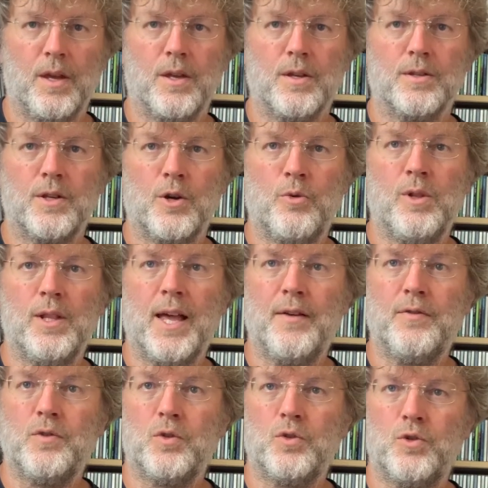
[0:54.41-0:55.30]
So we'll
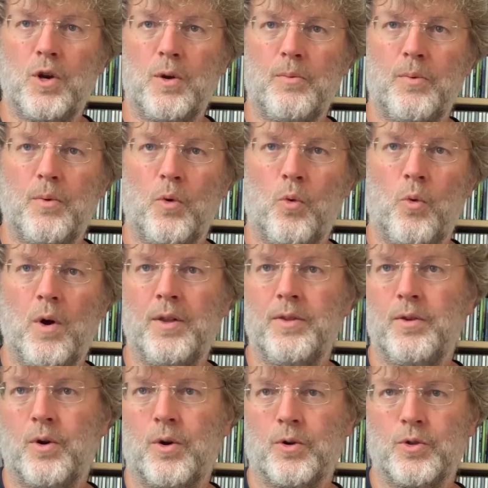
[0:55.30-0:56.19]
have to drop
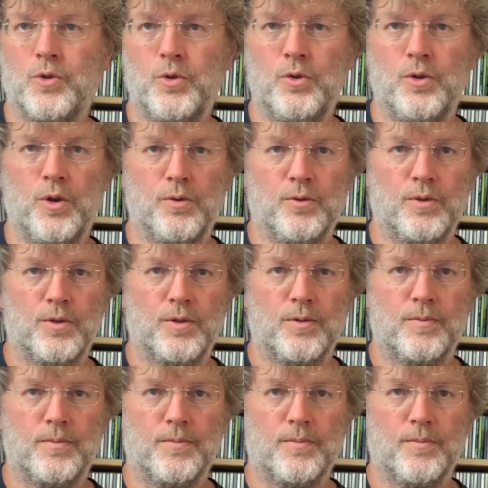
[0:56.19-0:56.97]
1 or 2 notes.